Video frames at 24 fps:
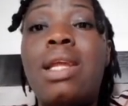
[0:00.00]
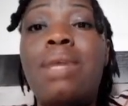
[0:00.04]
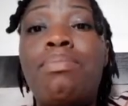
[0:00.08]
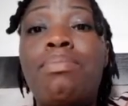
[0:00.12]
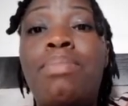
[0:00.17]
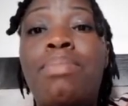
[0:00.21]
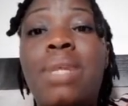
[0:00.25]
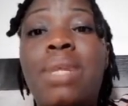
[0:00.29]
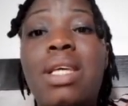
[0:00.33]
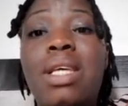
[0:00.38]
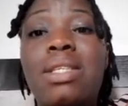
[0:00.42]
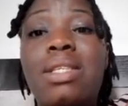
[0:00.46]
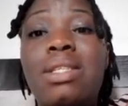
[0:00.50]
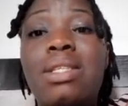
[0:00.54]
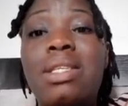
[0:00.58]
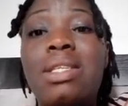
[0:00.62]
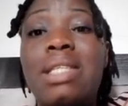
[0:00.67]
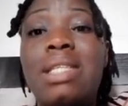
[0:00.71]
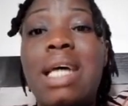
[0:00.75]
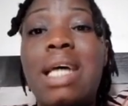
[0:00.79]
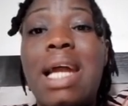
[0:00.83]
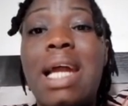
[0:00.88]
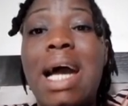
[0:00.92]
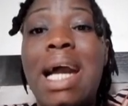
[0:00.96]
always
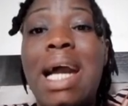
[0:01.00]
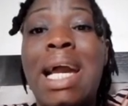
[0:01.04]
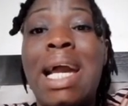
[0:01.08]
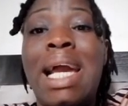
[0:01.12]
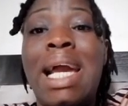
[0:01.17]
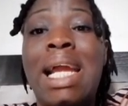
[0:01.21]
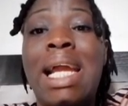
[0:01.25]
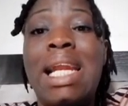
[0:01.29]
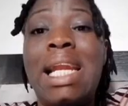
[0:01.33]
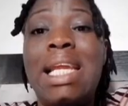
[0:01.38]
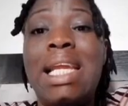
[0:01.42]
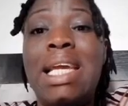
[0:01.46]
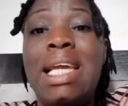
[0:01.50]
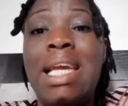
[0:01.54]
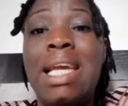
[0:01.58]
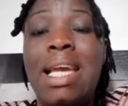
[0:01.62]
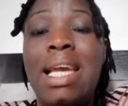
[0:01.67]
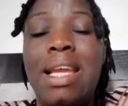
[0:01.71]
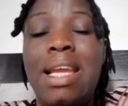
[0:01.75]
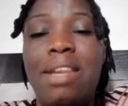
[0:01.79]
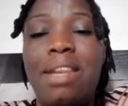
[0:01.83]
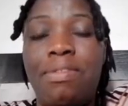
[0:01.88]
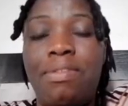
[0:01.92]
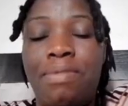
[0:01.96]
clean places that
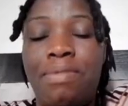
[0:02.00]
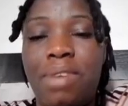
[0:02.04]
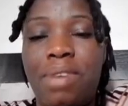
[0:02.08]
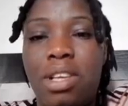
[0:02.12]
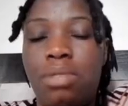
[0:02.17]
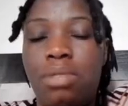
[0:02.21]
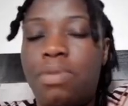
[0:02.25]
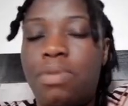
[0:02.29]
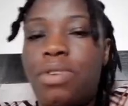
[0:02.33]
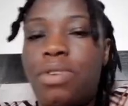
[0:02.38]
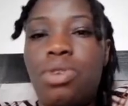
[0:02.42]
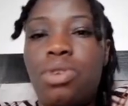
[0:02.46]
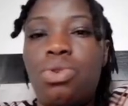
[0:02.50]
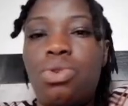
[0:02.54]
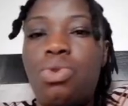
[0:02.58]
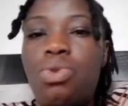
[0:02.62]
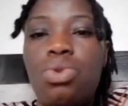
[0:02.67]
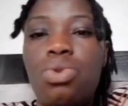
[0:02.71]
are clean